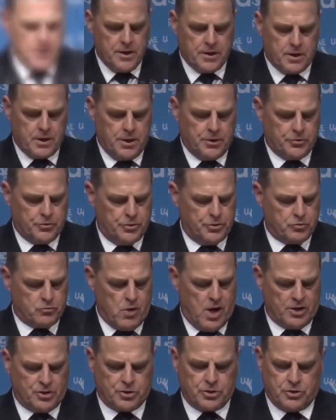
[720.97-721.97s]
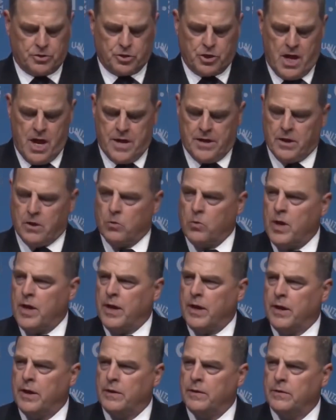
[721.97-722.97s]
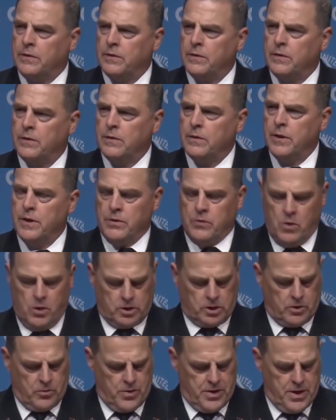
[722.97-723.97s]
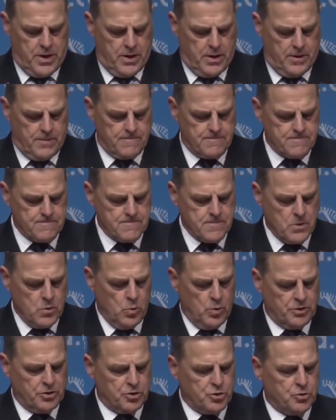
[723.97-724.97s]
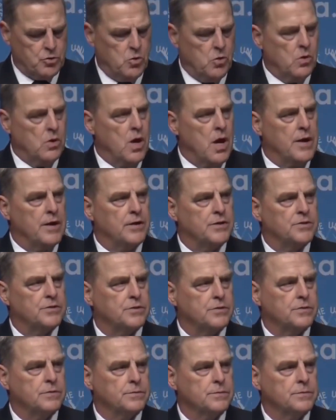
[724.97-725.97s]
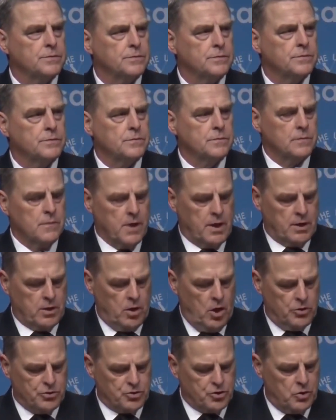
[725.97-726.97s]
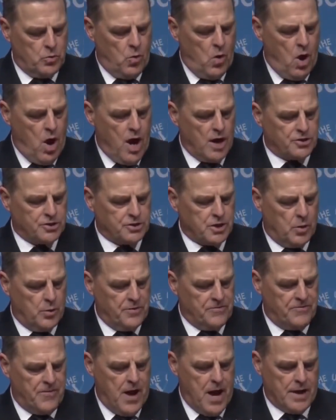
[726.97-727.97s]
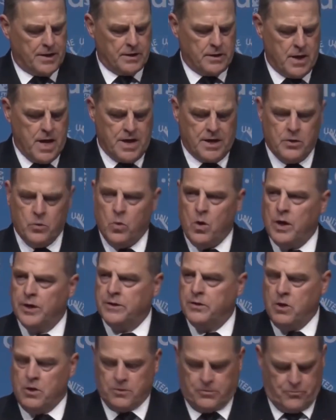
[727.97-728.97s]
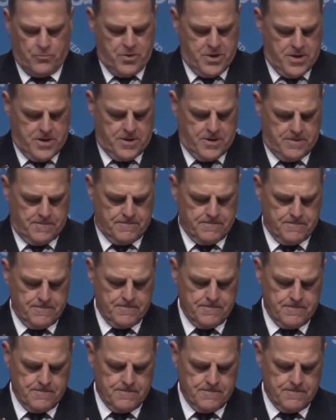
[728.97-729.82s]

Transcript: Other countries, Russia, China, Iran, and North Korea, went to school on us. They closely watched how we fought in 91 and 03.